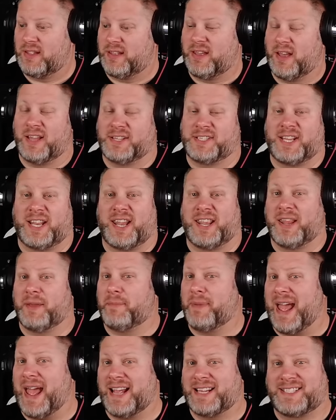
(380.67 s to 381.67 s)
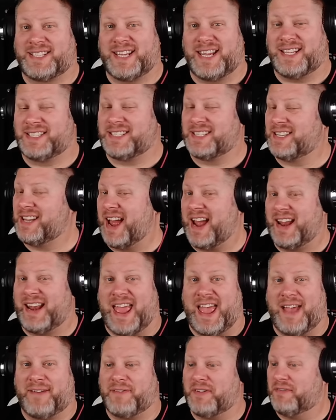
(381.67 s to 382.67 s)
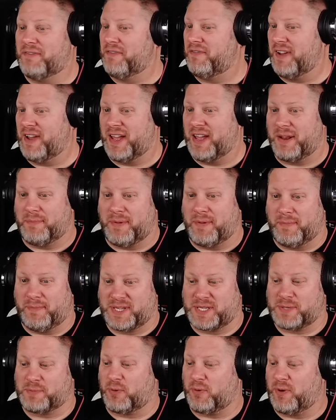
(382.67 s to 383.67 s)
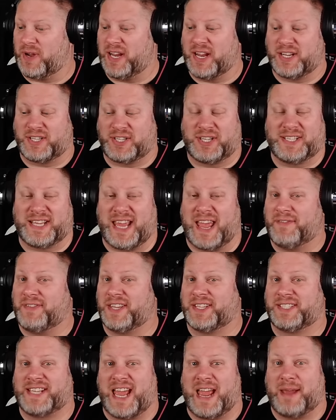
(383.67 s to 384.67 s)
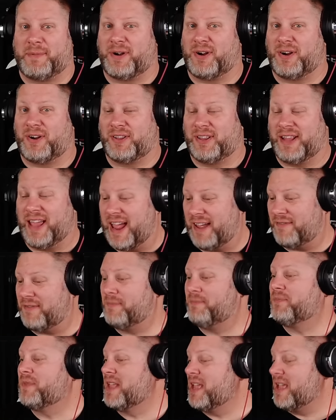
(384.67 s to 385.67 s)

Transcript: Cousin in the back seat's not having fun, but Miss Marina, she's having the time of her life.